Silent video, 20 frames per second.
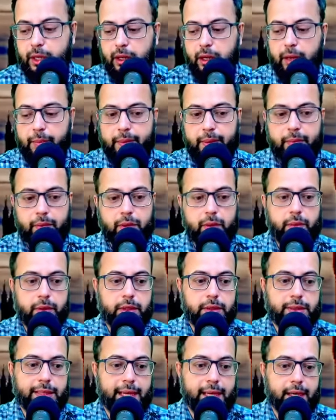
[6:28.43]
people
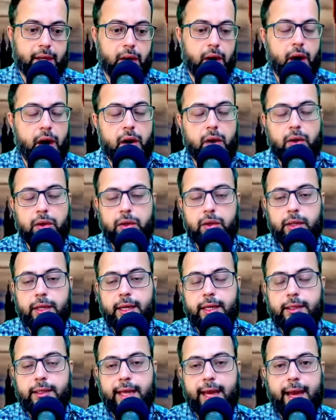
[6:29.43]
will think, oh, look
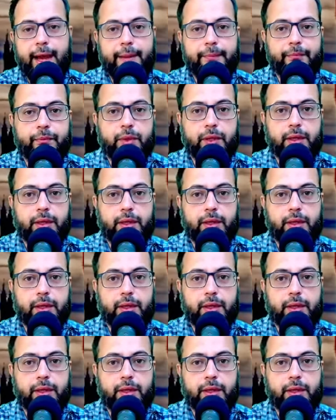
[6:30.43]
at them.